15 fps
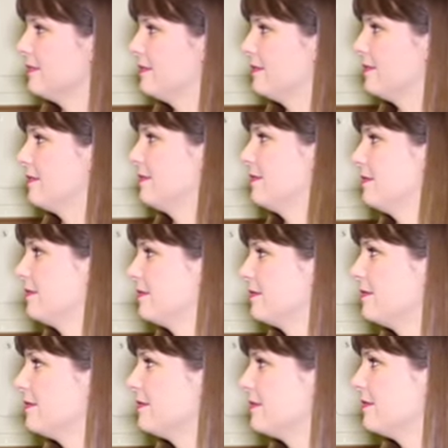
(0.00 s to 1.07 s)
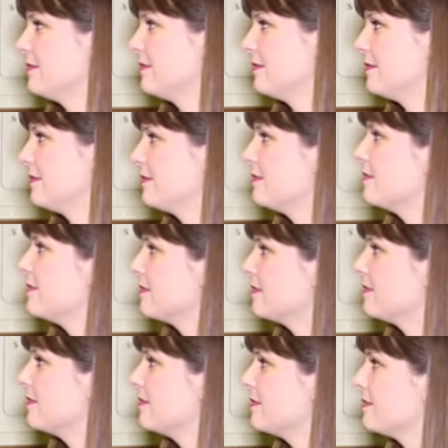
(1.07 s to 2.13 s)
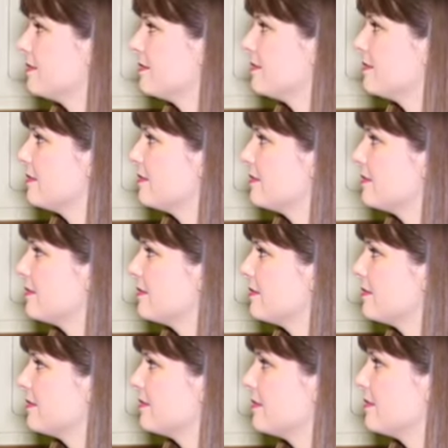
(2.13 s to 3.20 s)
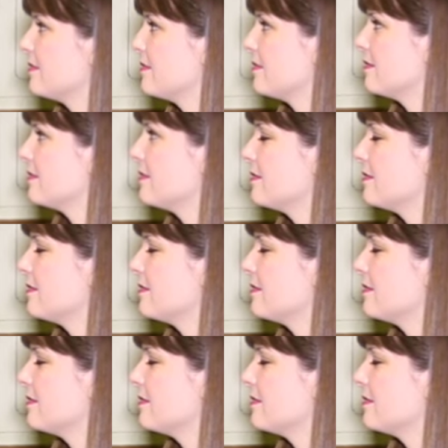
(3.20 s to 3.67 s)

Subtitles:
This person isn't speaking.